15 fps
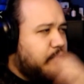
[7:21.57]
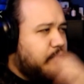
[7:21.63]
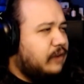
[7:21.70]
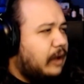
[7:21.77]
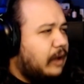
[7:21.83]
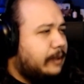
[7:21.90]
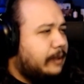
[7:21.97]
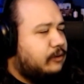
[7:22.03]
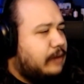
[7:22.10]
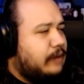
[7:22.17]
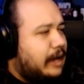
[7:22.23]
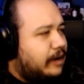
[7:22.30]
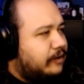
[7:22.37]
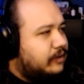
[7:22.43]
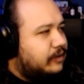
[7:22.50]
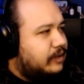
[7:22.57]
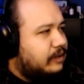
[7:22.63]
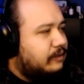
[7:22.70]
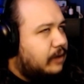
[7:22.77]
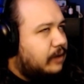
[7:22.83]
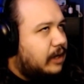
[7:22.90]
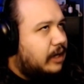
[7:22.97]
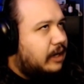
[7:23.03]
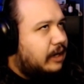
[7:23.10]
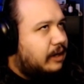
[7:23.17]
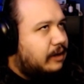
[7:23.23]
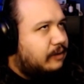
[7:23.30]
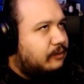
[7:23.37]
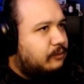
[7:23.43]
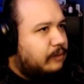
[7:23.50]
we've all been around
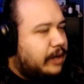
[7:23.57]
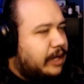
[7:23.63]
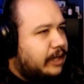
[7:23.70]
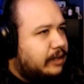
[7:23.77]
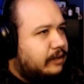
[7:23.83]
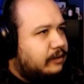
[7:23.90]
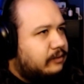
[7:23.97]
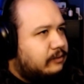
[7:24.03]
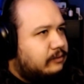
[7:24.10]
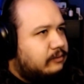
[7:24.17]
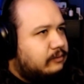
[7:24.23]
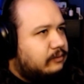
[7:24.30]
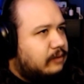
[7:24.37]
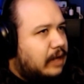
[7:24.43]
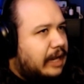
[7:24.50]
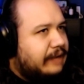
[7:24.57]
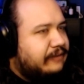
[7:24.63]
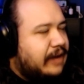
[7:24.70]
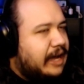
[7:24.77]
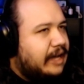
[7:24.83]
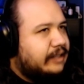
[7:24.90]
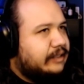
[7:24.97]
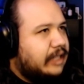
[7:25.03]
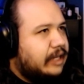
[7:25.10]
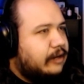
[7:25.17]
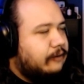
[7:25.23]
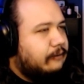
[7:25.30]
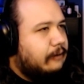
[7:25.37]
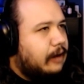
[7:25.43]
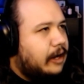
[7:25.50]
uh when i've had like
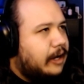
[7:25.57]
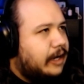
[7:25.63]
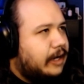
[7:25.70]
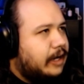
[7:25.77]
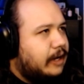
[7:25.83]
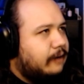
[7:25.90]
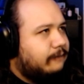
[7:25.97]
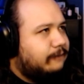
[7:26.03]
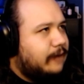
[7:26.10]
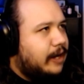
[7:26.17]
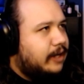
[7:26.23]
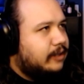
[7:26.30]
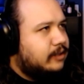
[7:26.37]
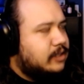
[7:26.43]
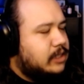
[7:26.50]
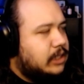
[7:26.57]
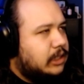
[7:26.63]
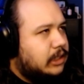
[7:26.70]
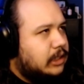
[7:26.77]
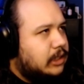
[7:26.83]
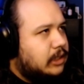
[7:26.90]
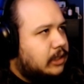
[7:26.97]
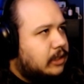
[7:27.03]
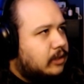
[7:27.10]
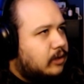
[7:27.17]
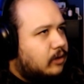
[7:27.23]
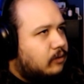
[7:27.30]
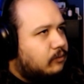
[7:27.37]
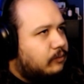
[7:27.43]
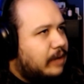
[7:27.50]
a uh, a friend
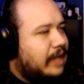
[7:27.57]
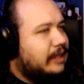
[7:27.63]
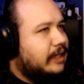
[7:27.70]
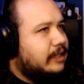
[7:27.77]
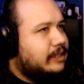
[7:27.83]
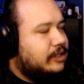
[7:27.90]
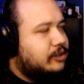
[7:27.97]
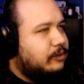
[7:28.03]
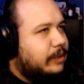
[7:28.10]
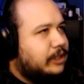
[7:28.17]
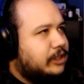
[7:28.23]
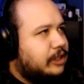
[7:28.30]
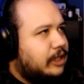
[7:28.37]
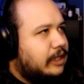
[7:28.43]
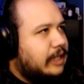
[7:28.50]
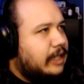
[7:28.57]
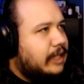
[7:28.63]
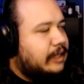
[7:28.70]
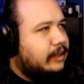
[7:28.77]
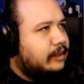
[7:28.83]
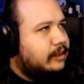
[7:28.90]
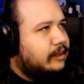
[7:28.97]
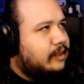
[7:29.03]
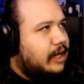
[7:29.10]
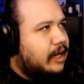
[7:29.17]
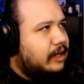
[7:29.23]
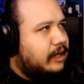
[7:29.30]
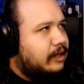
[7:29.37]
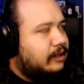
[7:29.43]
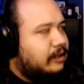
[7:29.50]
we had like a situation and then
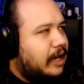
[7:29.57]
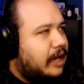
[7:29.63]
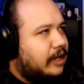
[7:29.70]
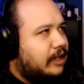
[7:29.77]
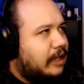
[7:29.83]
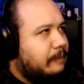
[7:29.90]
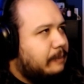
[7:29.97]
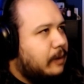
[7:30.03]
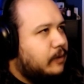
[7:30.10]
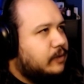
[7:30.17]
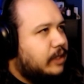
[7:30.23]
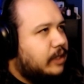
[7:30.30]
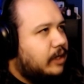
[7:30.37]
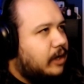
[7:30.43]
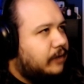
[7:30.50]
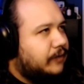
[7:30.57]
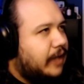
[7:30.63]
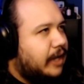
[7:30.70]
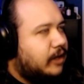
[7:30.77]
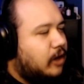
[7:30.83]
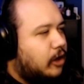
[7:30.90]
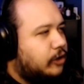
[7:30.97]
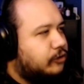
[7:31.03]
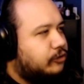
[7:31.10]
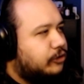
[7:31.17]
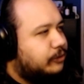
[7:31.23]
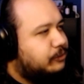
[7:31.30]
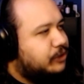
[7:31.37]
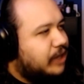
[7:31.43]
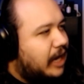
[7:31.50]
they kind of like posted it on like our
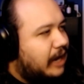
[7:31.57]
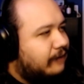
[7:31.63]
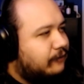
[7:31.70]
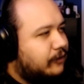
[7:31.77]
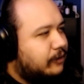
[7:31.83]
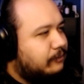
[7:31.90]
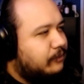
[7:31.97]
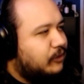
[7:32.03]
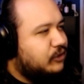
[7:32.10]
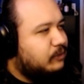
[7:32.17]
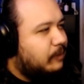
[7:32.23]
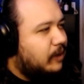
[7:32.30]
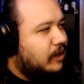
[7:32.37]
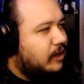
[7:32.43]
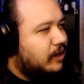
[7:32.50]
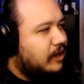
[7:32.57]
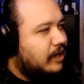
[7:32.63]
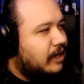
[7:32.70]
group chat for the most part